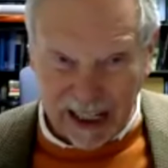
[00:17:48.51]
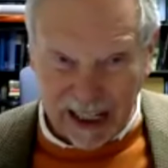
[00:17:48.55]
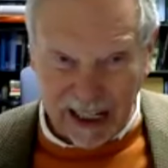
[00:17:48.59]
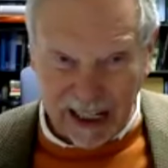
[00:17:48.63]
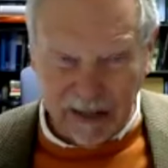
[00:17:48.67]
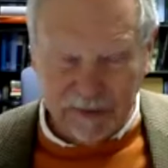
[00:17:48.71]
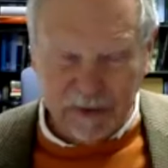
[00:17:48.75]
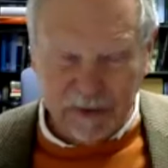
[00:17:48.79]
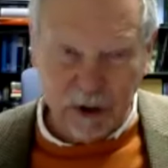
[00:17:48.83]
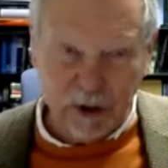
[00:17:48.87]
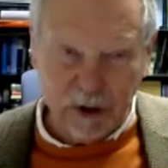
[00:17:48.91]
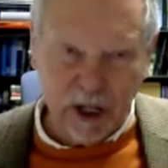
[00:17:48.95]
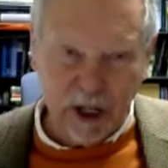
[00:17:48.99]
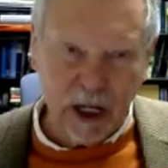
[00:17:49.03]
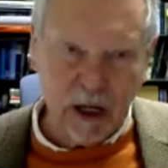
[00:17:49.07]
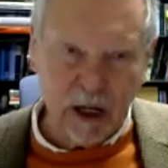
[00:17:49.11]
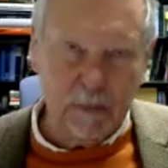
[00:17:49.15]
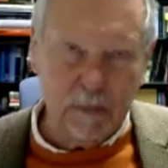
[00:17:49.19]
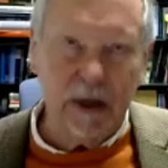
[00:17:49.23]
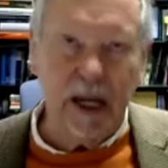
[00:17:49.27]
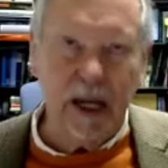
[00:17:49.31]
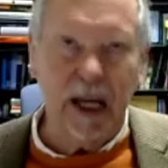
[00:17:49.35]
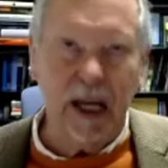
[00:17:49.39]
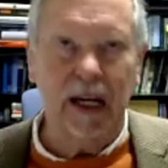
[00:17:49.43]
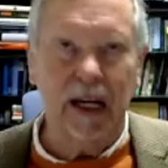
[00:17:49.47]
And if you think
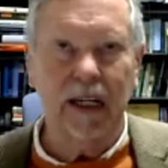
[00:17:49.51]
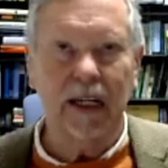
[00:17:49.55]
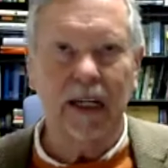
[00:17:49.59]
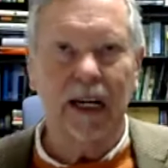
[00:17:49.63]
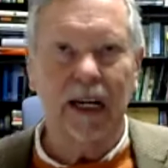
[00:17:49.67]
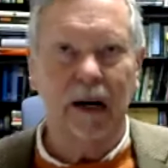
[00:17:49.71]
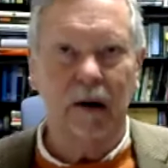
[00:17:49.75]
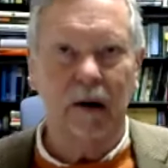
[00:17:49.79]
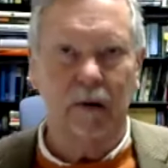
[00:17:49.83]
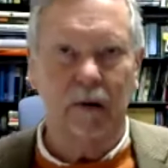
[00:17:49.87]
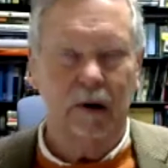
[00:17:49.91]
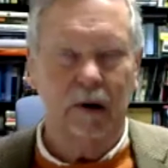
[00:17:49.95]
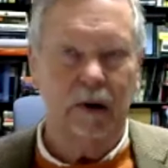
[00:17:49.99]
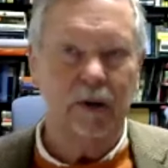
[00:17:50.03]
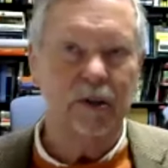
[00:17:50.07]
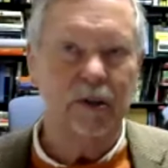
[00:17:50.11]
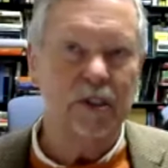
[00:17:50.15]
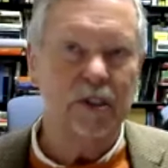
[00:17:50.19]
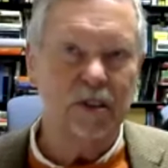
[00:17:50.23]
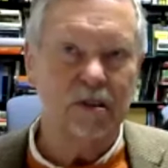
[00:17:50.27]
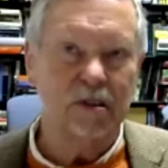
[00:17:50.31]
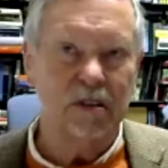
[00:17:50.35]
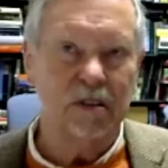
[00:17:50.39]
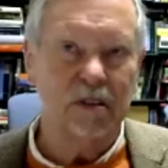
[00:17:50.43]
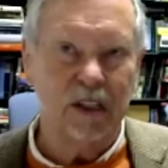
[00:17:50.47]
about it,
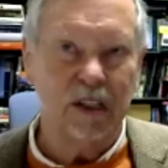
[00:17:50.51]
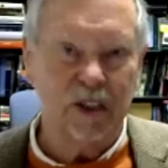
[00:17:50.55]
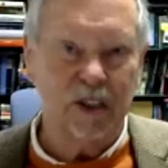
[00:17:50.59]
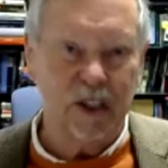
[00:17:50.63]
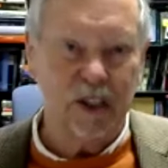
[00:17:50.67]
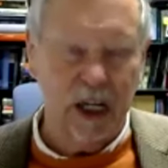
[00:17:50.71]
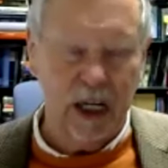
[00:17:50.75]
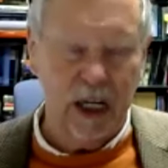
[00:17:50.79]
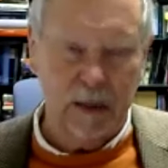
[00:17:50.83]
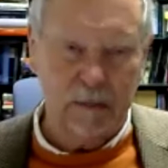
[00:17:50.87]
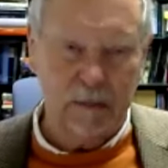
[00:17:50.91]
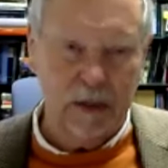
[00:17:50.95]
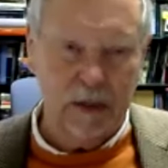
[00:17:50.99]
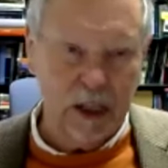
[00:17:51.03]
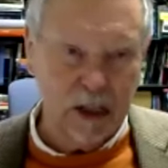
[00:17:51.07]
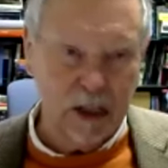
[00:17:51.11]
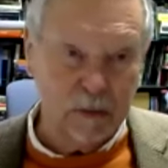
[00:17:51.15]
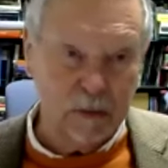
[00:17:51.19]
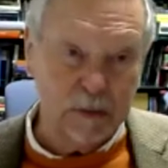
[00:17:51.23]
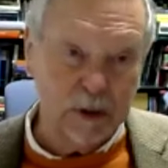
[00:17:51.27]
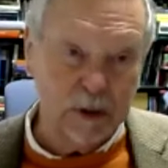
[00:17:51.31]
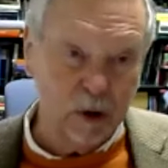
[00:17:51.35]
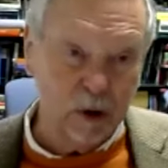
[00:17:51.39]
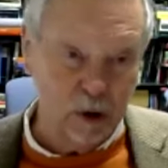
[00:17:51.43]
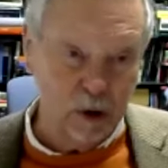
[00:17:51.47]
eros is aimed at
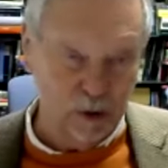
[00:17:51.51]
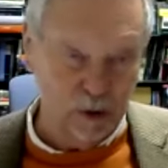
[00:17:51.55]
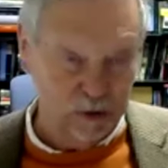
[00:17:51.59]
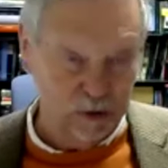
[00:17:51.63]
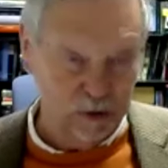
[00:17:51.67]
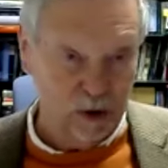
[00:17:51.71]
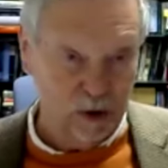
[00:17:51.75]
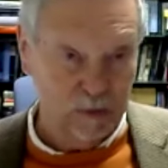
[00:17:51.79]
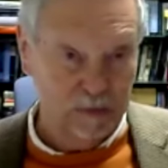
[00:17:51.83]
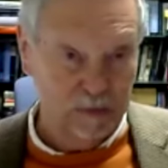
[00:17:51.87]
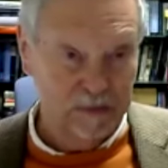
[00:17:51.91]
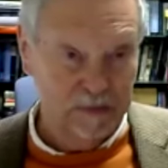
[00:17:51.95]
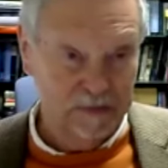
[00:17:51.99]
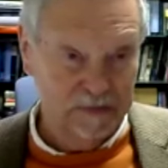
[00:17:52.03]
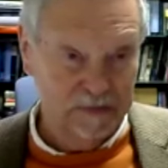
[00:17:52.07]
the beautiful.